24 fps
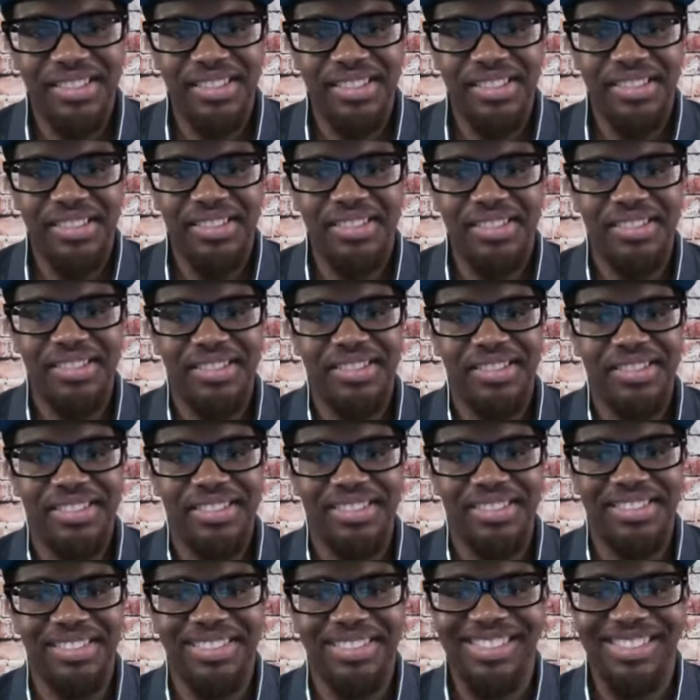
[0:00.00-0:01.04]

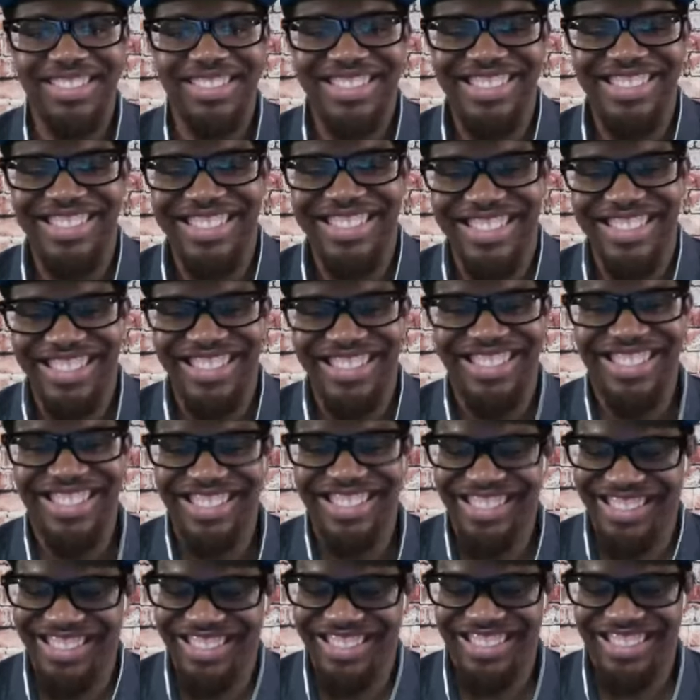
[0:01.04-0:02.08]

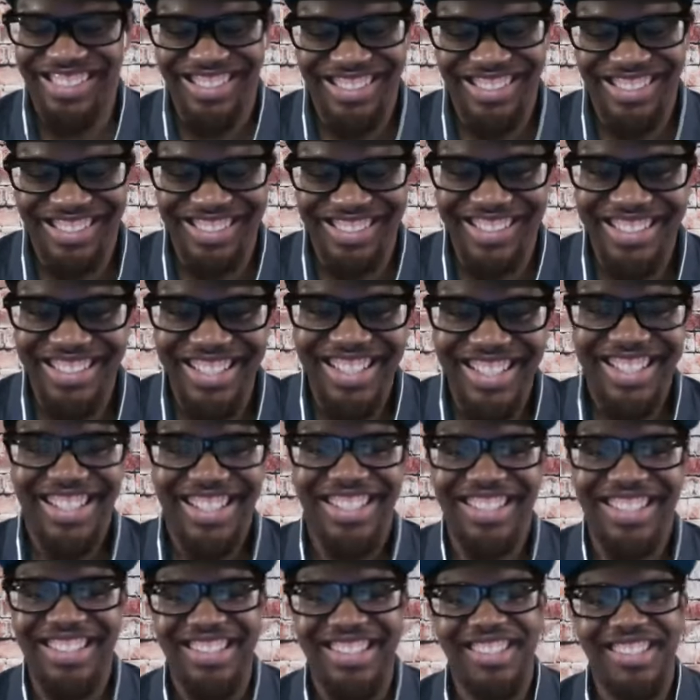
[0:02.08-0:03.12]

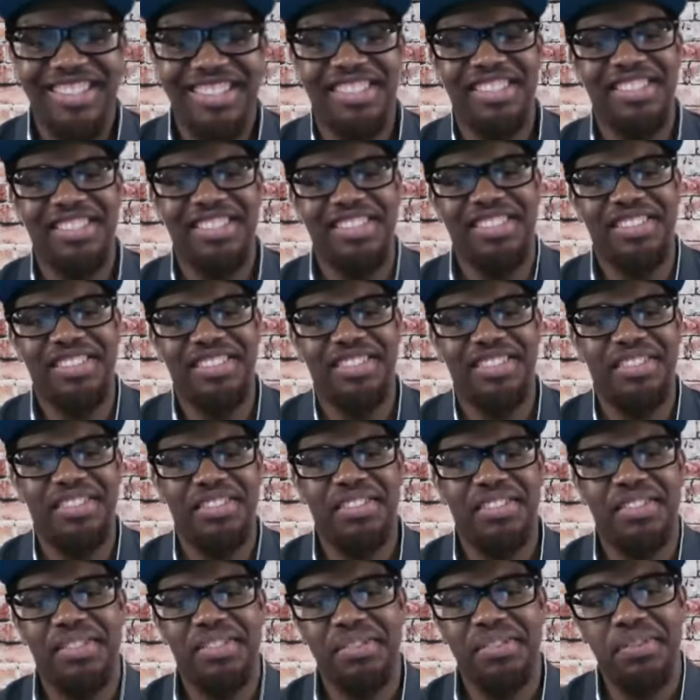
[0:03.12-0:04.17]

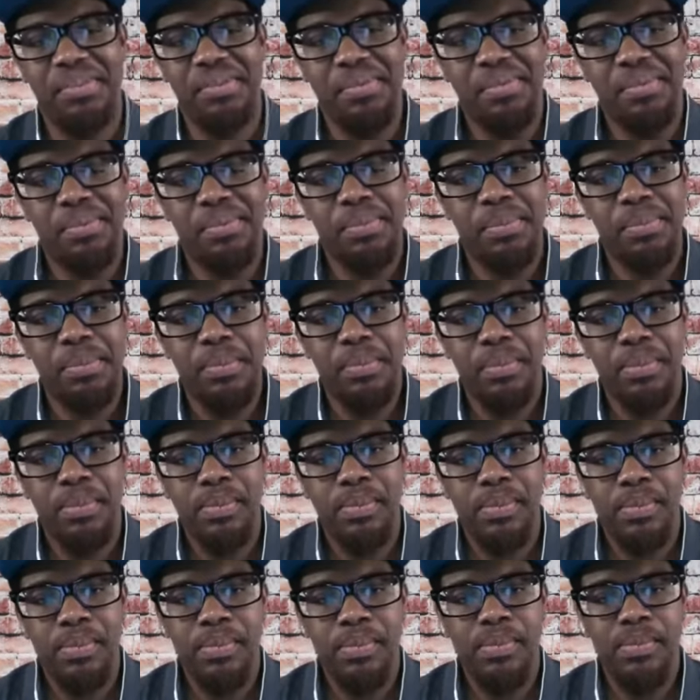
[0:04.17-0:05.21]

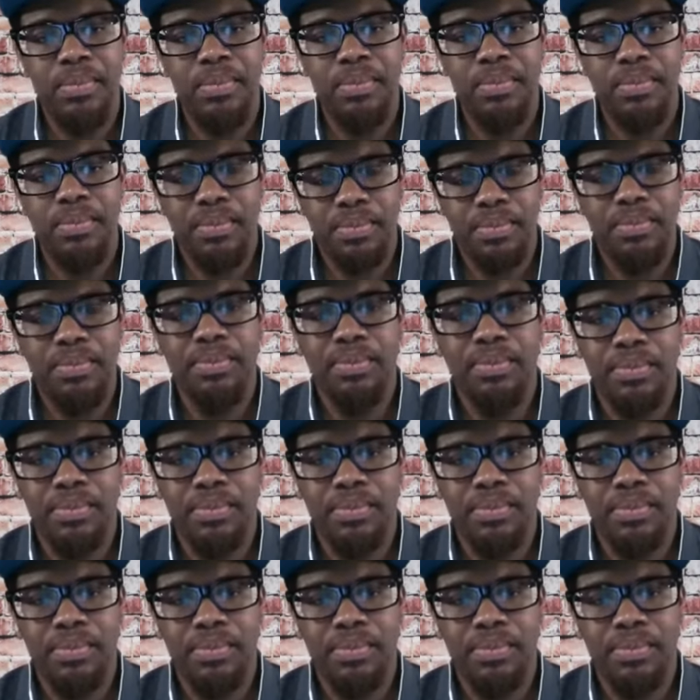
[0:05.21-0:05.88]
No words are spoken by the person on screen.